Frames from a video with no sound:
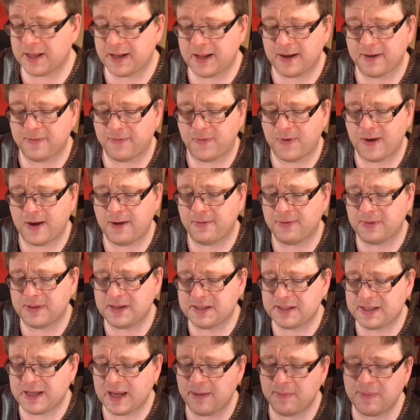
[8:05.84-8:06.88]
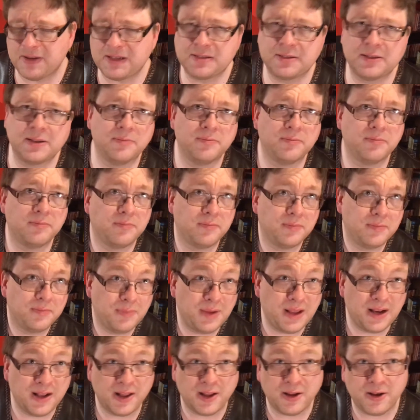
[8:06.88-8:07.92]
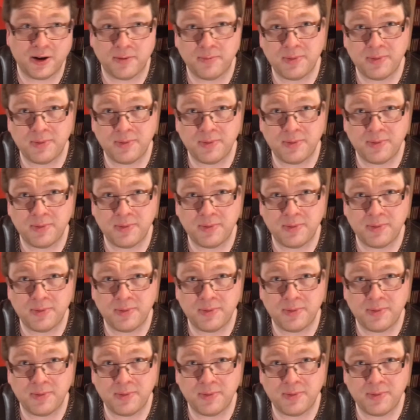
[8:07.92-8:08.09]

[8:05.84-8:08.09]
that I've found this time, it's been a lot